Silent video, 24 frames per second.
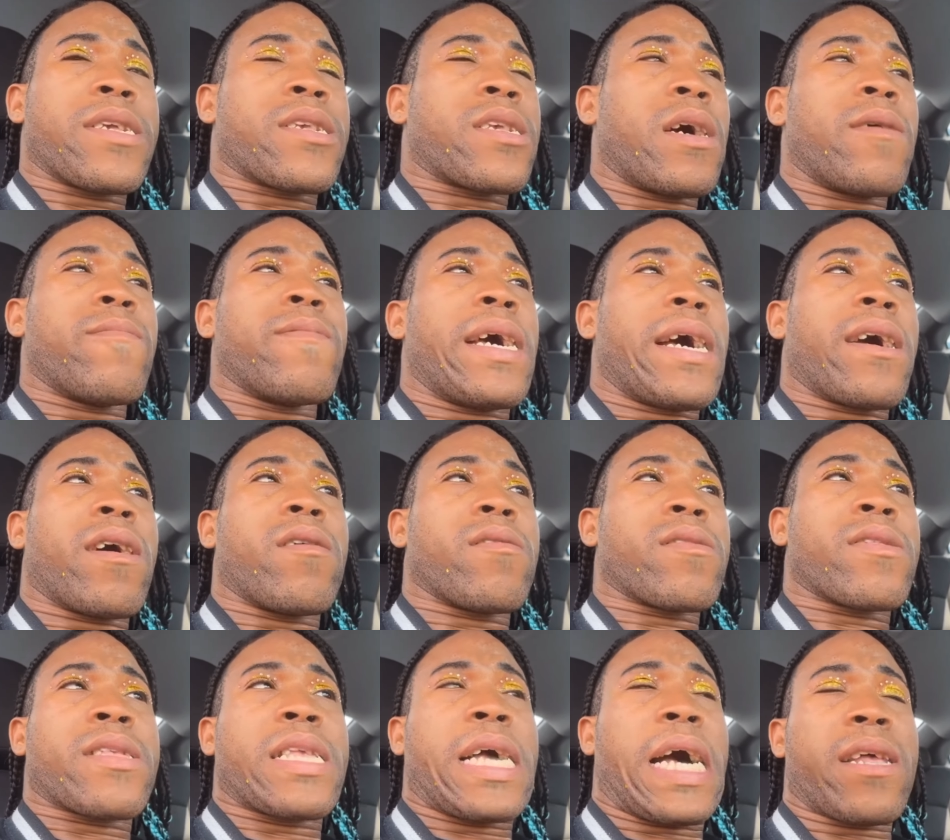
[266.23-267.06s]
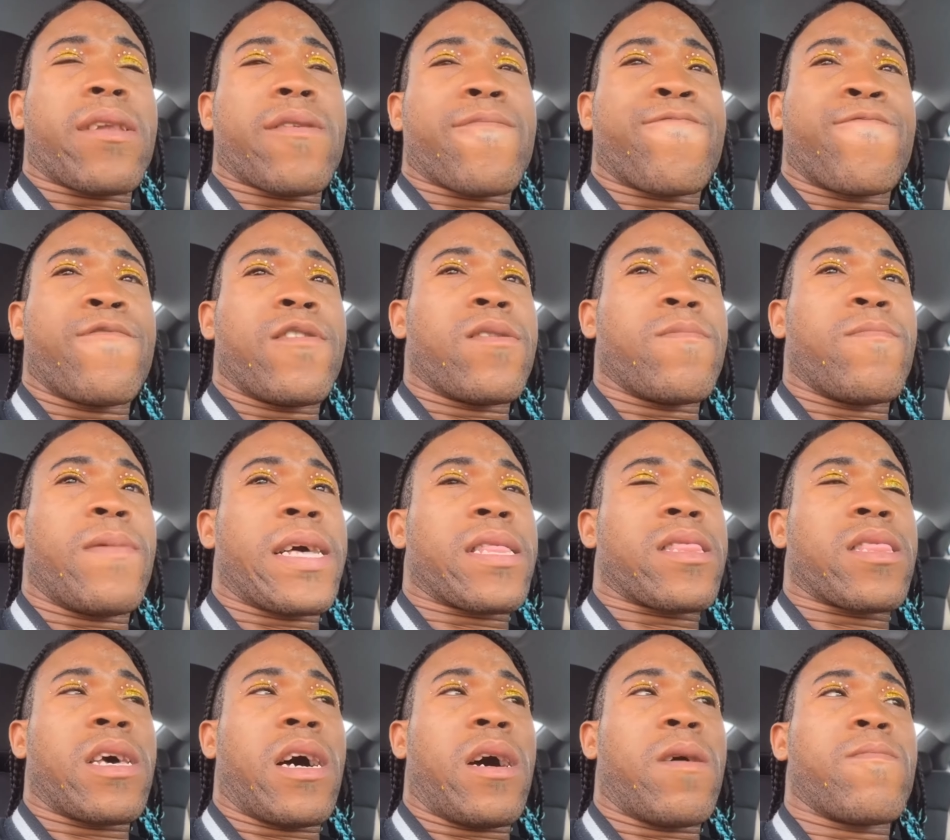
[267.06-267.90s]
I'm not gonna stop defending
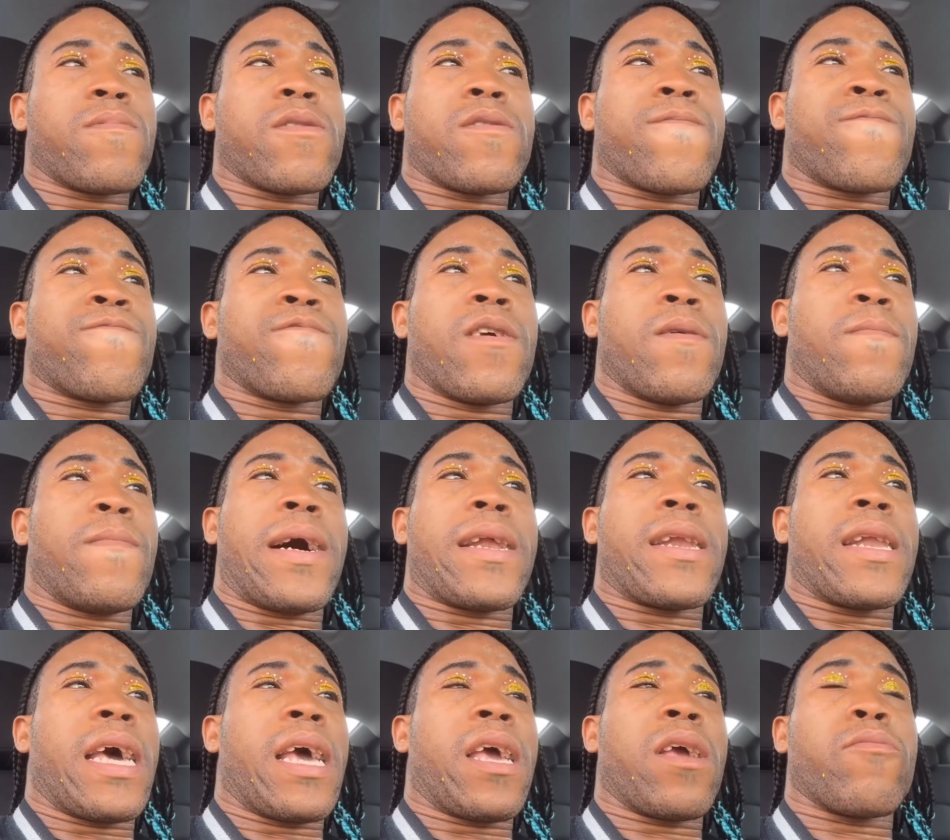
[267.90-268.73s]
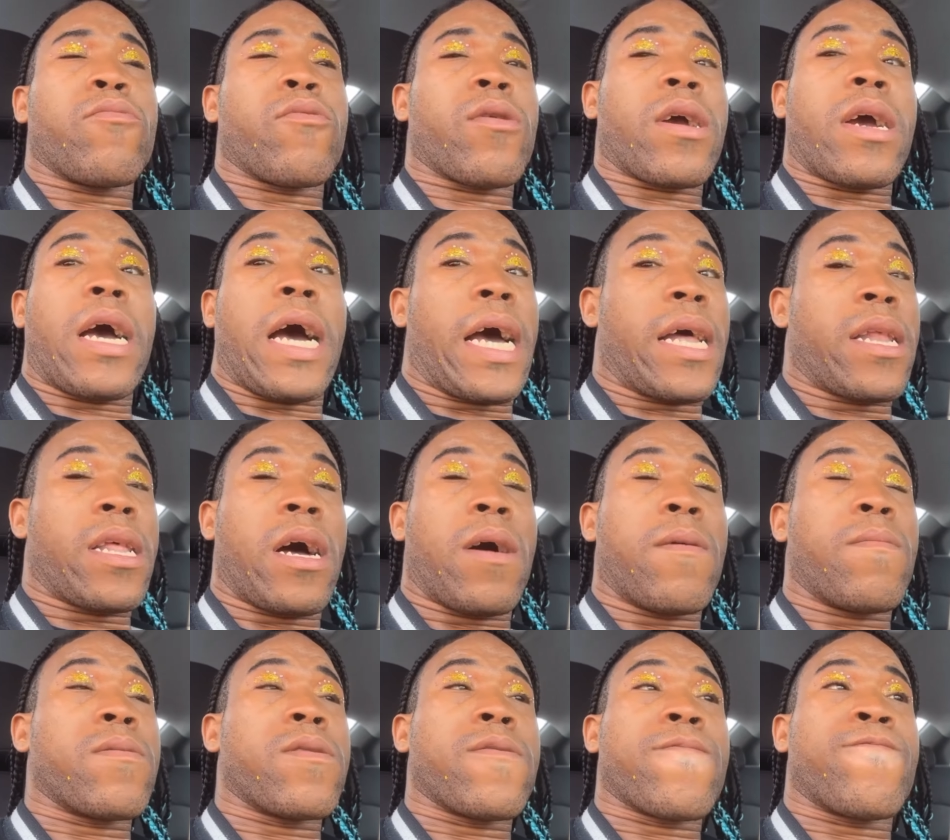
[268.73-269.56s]
myself. I'm defend my name regardless.
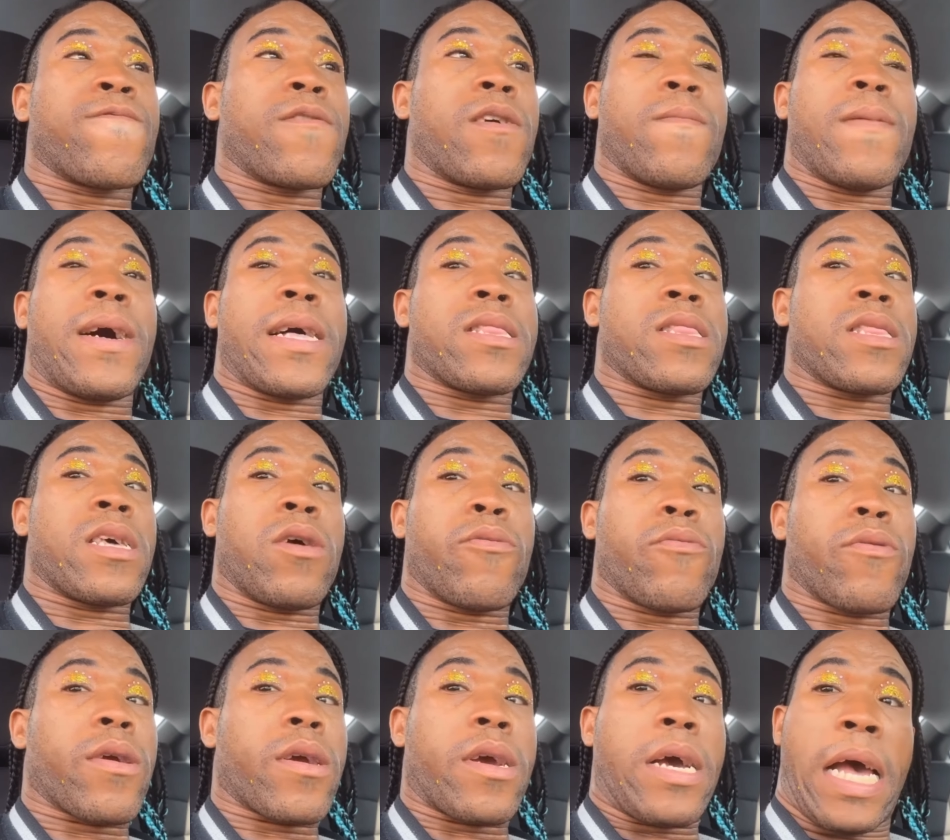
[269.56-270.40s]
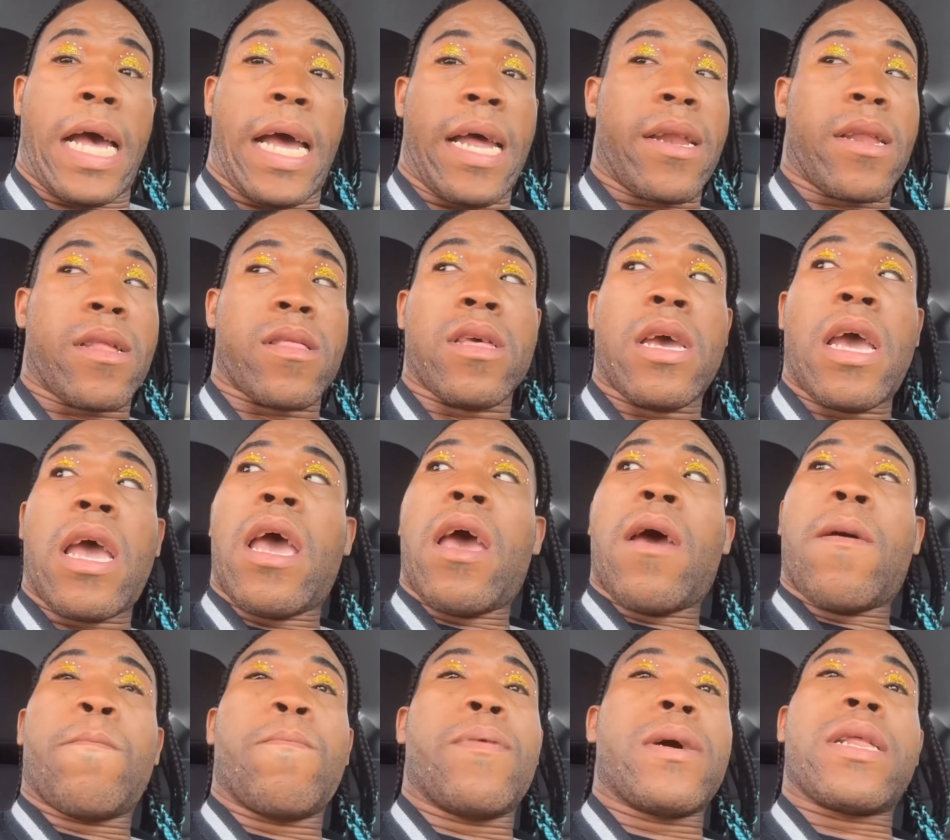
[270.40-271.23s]
I'm gonna defend myself regardless.
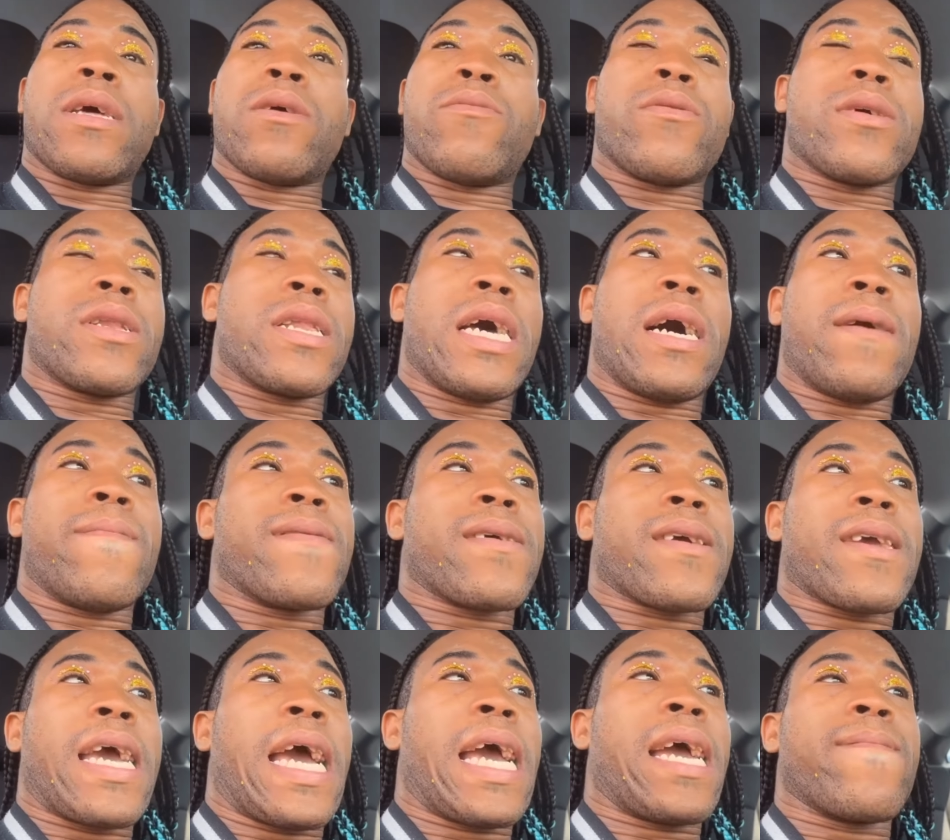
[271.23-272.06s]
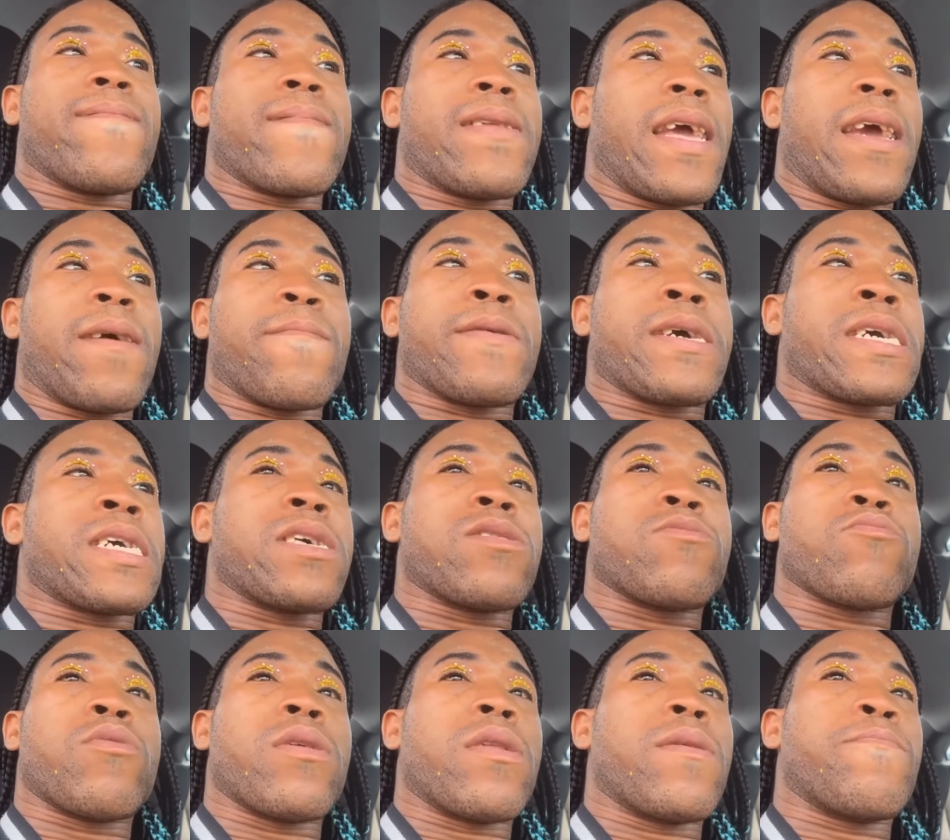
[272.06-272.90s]
But it was never gave that
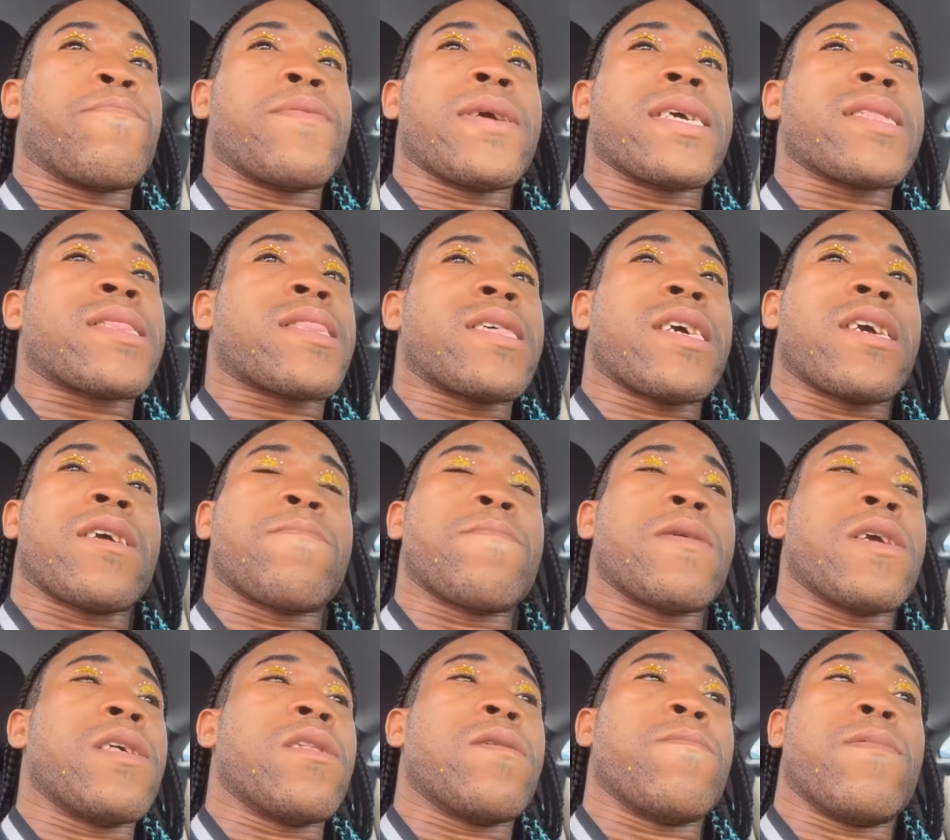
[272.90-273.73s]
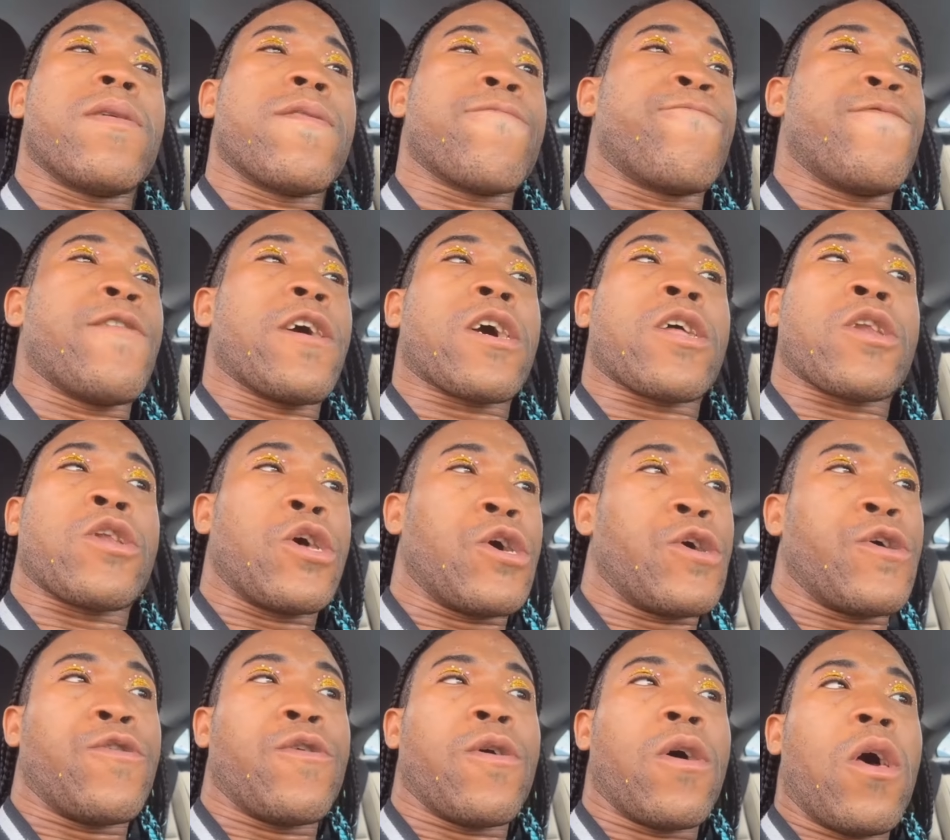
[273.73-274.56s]
because when the see me in the
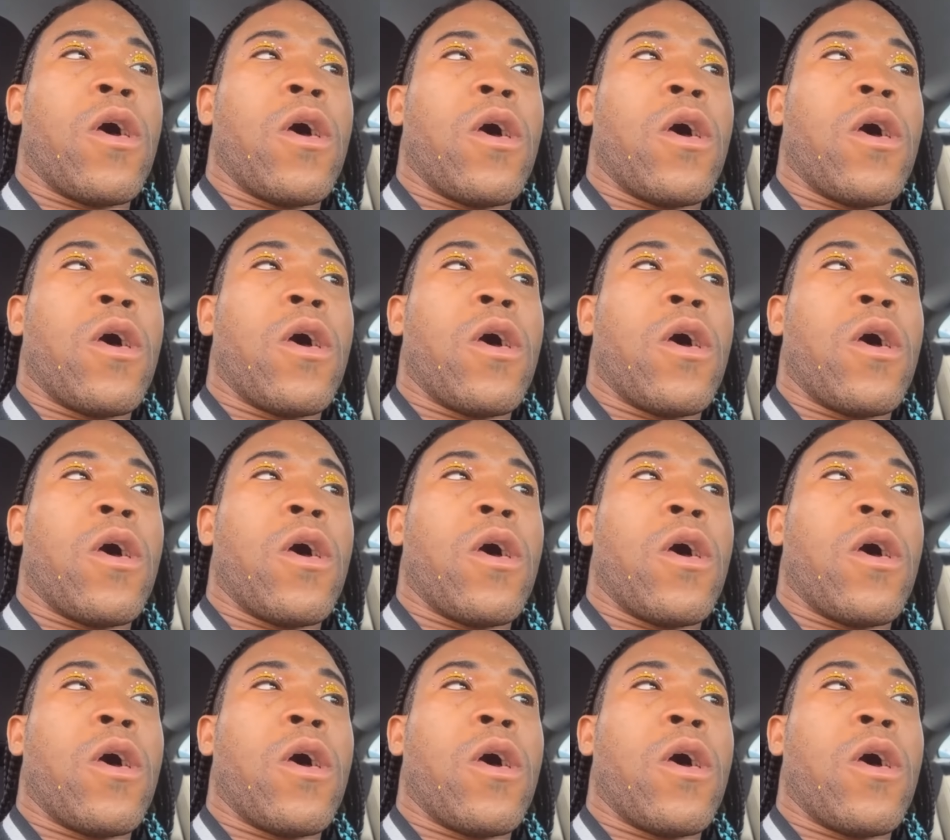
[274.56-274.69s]
motherfucker